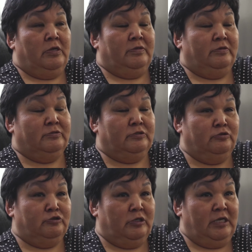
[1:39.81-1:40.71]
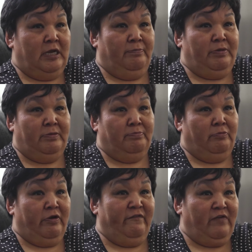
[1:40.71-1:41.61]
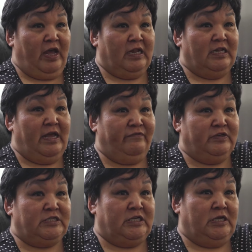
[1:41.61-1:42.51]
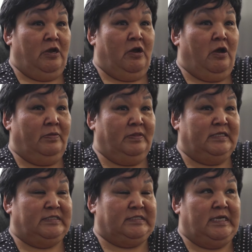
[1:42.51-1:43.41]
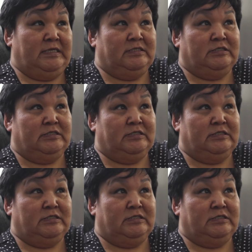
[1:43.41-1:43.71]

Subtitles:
there's usually a bit more fat left on the skin.